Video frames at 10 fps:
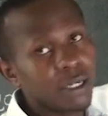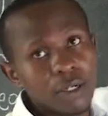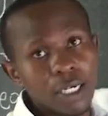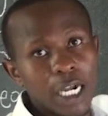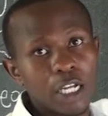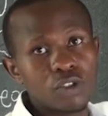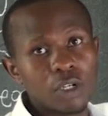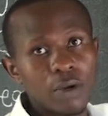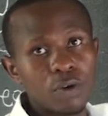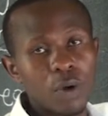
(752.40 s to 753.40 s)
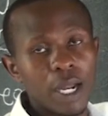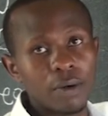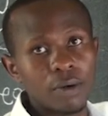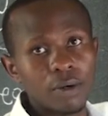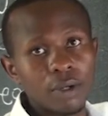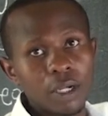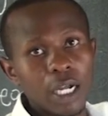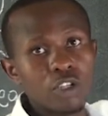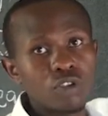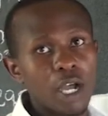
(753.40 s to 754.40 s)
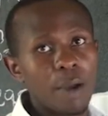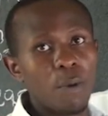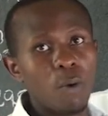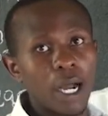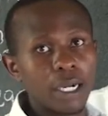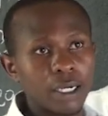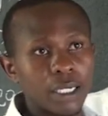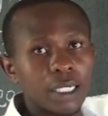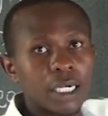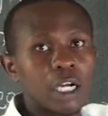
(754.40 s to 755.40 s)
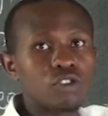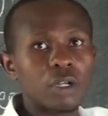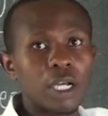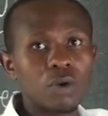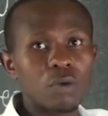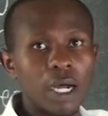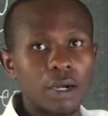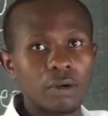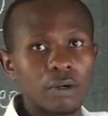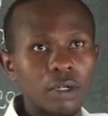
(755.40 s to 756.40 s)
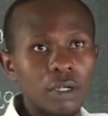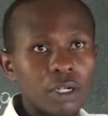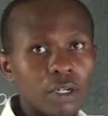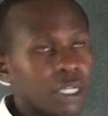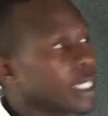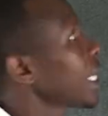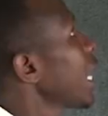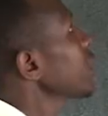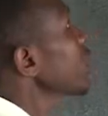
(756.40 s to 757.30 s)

one, cancel down one, cancel up one, cancel down one. Don't